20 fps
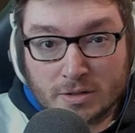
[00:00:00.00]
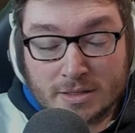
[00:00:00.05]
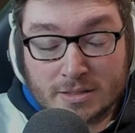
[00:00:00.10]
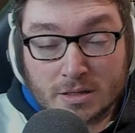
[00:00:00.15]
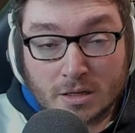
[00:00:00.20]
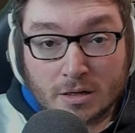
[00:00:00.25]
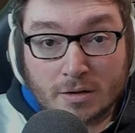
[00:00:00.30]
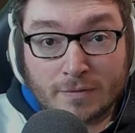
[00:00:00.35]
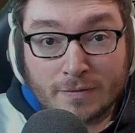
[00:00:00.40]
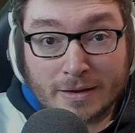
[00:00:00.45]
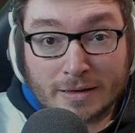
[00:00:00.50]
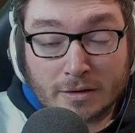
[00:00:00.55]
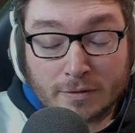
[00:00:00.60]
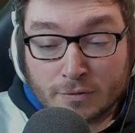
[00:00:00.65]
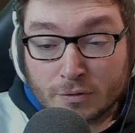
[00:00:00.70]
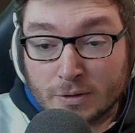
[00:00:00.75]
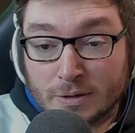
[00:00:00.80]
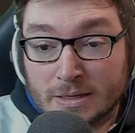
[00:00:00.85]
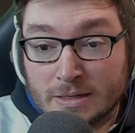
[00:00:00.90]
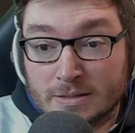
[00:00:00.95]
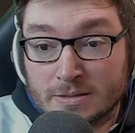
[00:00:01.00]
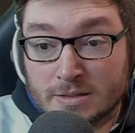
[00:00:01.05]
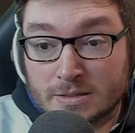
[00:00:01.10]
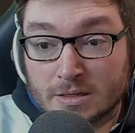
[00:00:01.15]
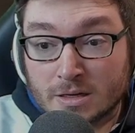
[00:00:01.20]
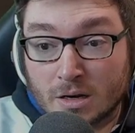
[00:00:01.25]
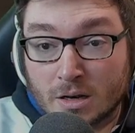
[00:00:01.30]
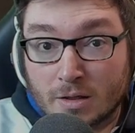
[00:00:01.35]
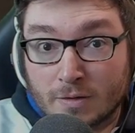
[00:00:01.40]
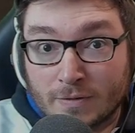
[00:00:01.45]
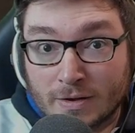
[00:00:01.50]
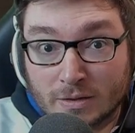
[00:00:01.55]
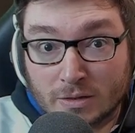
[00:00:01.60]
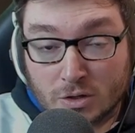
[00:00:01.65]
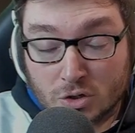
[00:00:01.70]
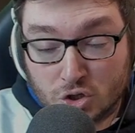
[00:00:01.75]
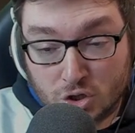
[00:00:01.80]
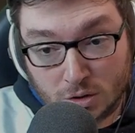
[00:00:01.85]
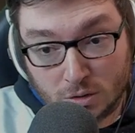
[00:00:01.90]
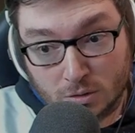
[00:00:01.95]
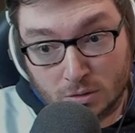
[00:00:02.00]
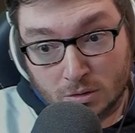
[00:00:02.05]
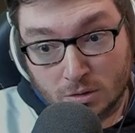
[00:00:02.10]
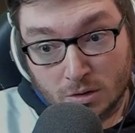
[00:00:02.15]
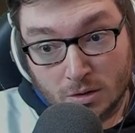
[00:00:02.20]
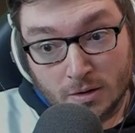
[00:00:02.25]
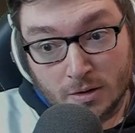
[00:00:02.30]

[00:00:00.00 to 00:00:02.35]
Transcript: is going to affect the freeze, it's going to affect the chill.